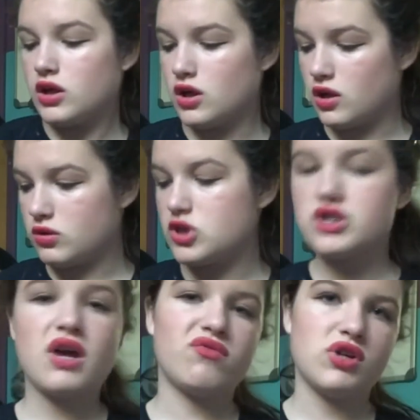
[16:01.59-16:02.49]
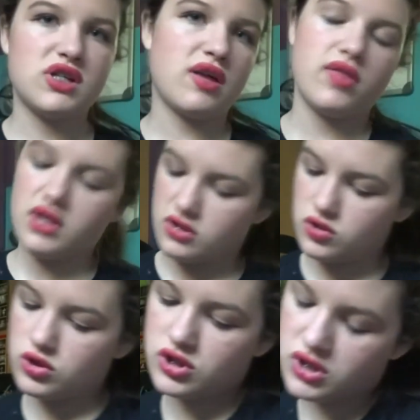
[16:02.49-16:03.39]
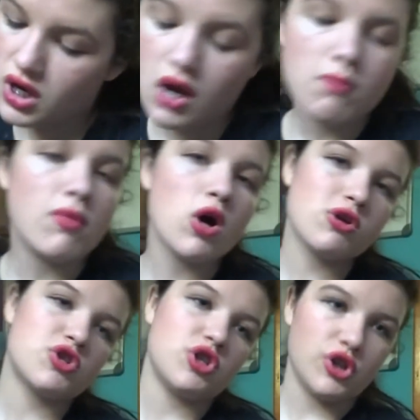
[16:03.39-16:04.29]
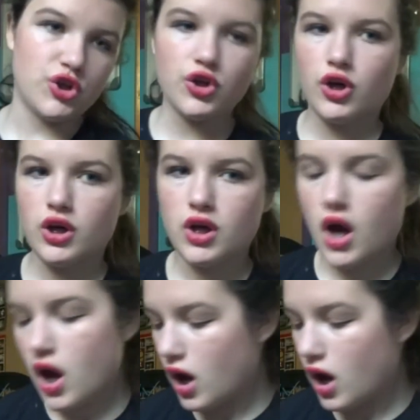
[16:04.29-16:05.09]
you know, just everyday things or just marginally good,